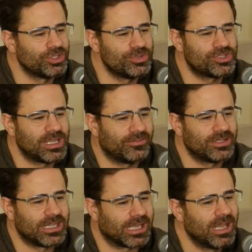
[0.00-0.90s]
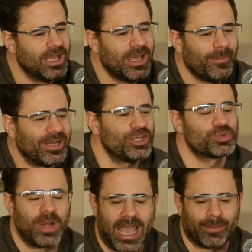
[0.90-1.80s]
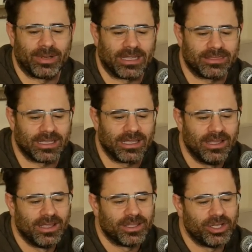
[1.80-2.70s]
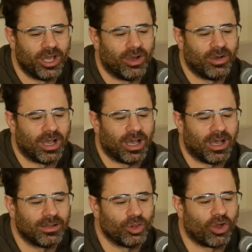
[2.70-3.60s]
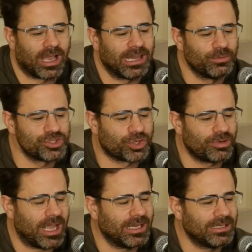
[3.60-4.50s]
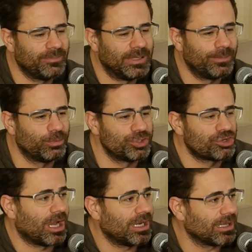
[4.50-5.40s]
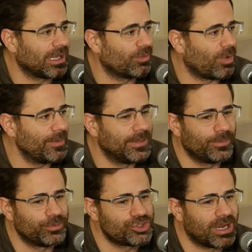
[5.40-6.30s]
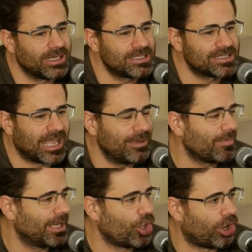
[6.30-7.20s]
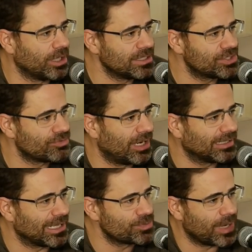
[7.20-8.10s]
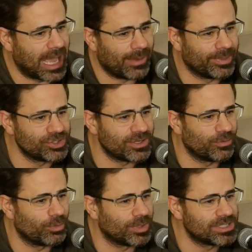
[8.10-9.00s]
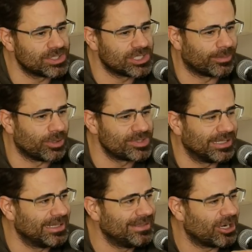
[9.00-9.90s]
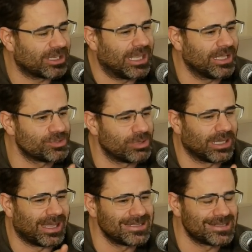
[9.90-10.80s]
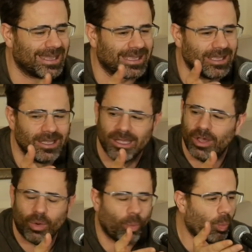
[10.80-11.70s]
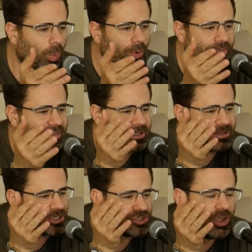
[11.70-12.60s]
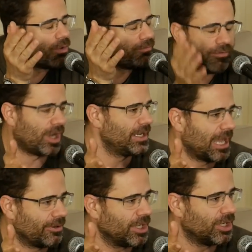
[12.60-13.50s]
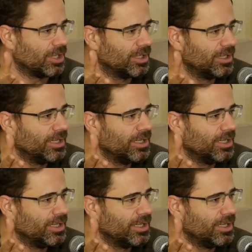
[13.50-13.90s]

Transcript: and used to everything. But here's what happened. I think you know, uh, Long Island was created. People were trying to like white people were trying to escape minorities, right? That's what happened. So everyone went to the suburbs, and then their kids realized like, there's no fun out here.